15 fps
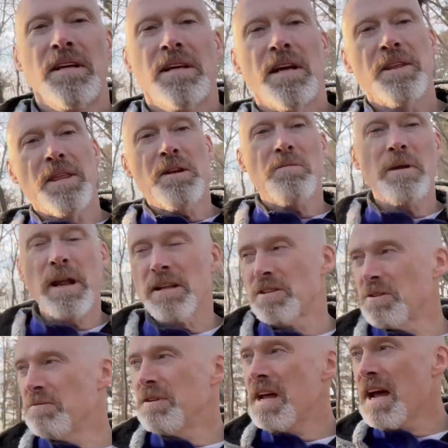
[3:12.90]
I think what I'll
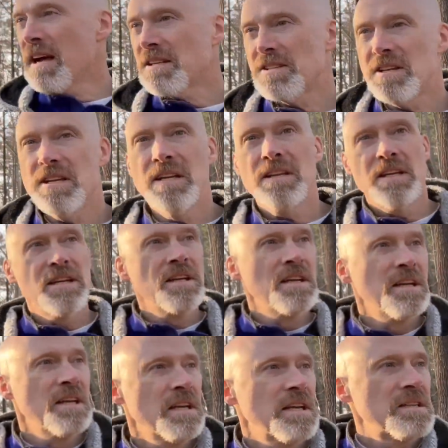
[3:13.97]
do next
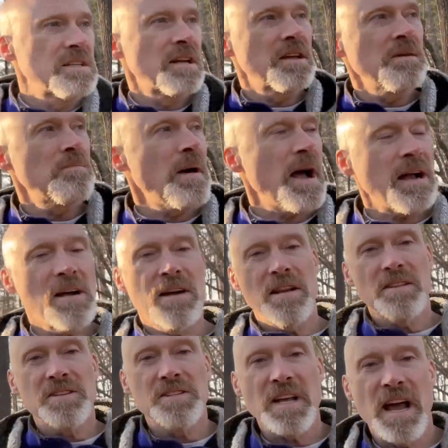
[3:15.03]
is I'll get back onto
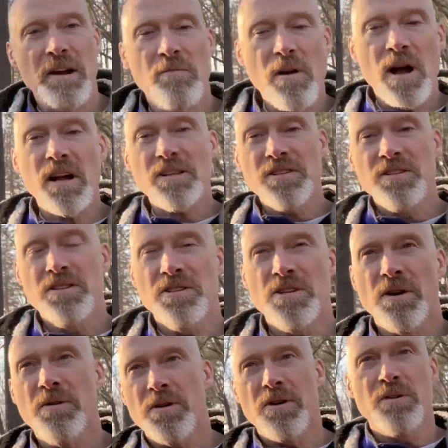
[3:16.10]
the sidewalks and
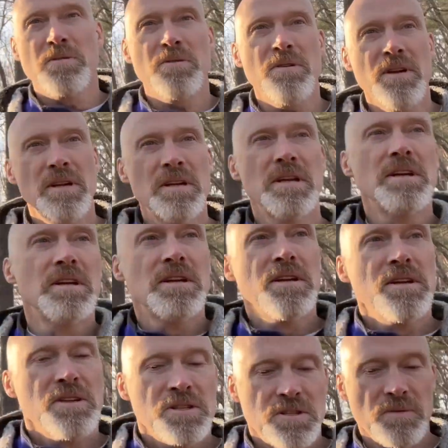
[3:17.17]
show you
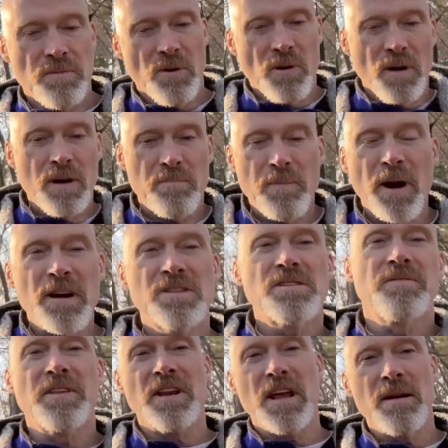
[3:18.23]
some more parts
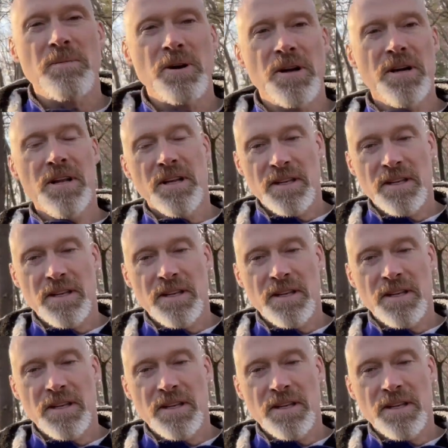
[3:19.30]
of the neighborhood.